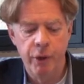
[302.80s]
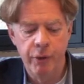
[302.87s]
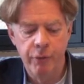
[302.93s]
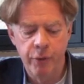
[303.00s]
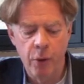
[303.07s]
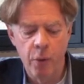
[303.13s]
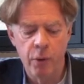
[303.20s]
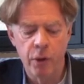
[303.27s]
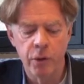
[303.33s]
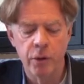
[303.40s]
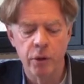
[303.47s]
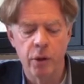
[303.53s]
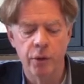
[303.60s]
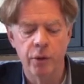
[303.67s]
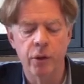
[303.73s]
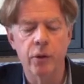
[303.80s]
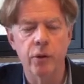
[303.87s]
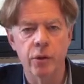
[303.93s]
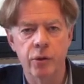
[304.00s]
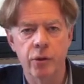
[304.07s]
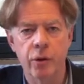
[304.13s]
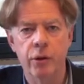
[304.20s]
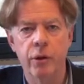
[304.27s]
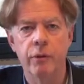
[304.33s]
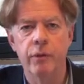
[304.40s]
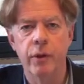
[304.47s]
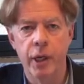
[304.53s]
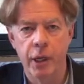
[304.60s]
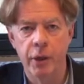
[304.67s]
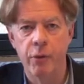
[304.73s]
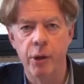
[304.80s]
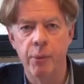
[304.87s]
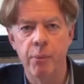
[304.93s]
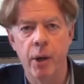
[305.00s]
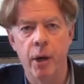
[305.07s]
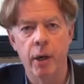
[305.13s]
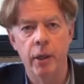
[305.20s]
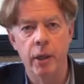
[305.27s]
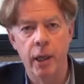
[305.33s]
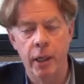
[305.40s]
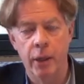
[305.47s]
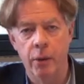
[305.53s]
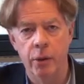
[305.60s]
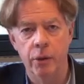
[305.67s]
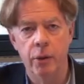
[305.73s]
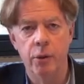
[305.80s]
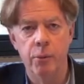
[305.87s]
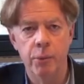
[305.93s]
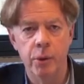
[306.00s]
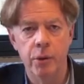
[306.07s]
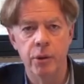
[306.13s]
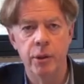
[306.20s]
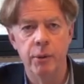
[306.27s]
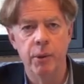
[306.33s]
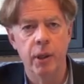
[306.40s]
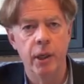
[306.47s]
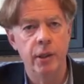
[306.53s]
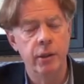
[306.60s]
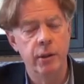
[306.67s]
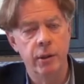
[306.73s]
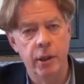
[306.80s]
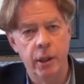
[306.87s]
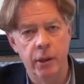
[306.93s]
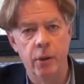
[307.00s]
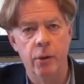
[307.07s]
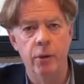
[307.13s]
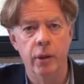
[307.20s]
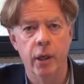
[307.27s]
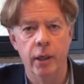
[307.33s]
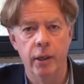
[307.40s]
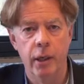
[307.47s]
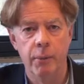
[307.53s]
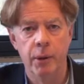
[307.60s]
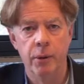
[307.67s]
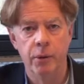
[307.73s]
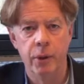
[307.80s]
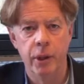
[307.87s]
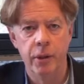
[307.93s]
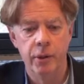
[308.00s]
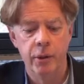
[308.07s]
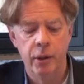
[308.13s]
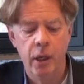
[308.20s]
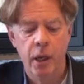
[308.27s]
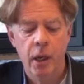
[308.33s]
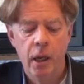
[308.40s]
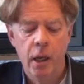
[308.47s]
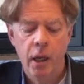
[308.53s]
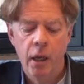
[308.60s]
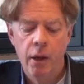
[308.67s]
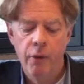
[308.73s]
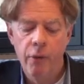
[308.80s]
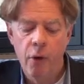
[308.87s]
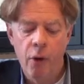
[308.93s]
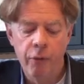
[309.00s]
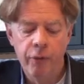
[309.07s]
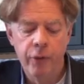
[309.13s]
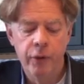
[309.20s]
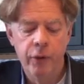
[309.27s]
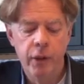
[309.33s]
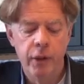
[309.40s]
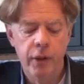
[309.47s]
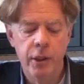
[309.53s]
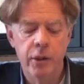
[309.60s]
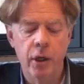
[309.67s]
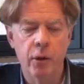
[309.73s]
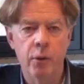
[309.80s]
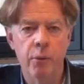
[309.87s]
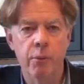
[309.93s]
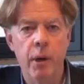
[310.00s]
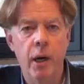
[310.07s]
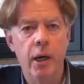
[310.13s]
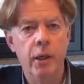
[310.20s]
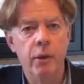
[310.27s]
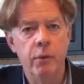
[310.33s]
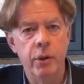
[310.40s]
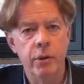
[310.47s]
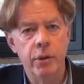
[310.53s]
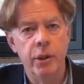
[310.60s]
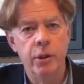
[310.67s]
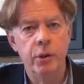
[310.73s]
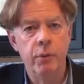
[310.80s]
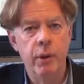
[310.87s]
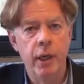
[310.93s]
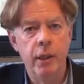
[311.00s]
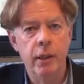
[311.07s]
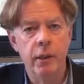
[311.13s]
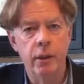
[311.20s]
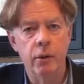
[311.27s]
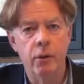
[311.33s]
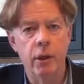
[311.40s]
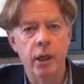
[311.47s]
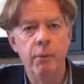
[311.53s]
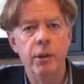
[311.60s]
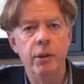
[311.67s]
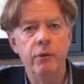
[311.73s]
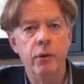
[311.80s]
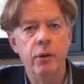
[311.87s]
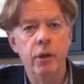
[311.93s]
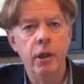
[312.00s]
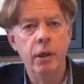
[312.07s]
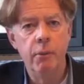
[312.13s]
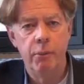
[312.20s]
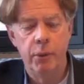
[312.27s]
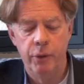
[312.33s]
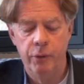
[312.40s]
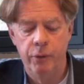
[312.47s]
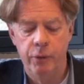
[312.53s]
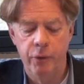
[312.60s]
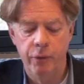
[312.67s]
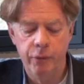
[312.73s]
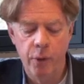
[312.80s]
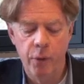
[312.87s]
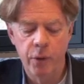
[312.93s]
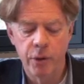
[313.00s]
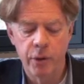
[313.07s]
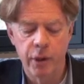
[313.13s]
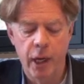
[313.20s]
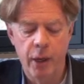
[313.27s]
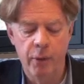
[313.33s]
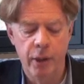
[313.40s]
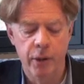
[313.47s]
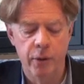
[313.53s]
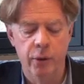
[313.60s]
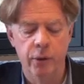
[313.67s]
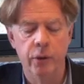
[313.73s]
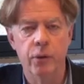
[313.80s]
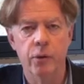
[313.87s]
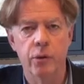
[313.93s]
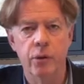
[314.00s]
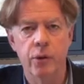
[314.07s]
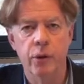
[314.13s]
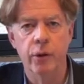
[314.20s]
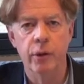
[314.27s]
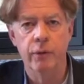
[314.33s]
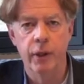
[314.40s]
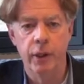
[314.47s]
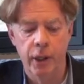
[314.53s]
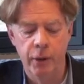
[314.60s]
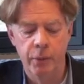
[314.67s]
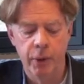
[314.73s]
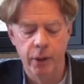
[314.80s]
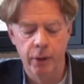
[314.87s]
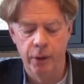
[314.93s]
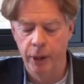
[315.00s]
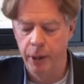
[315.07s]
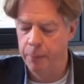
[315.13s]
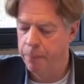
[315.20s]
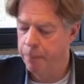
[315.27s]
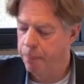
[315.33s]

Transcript: we focus on the constructive inquiry part and on the computer simulations and the online laboratories. Often these are combined with situated and collaborative learning, but the focus now is on the constructive and inquiry learning.